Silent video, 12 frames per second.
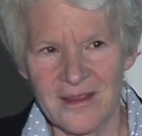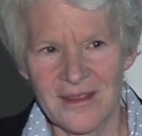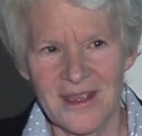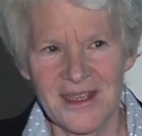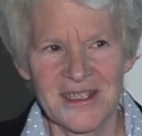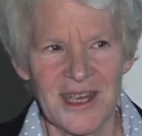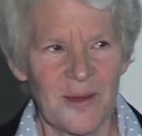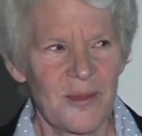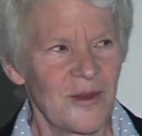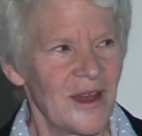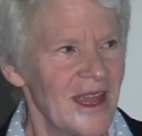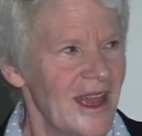The
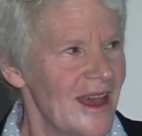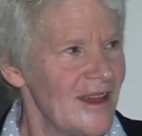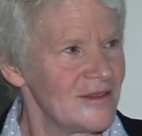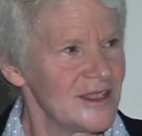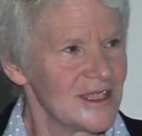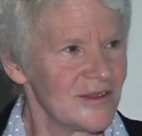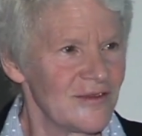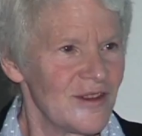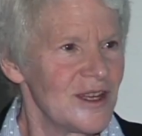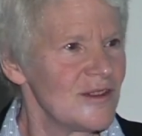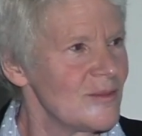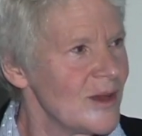example I have is a
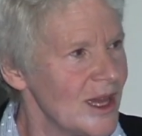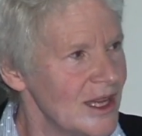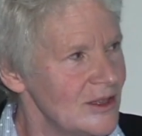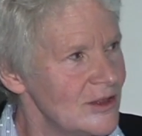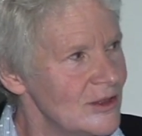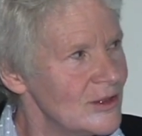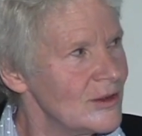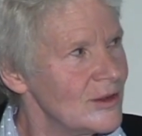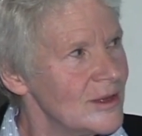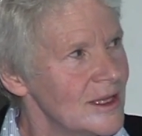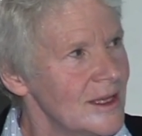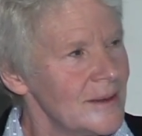friend of mine who,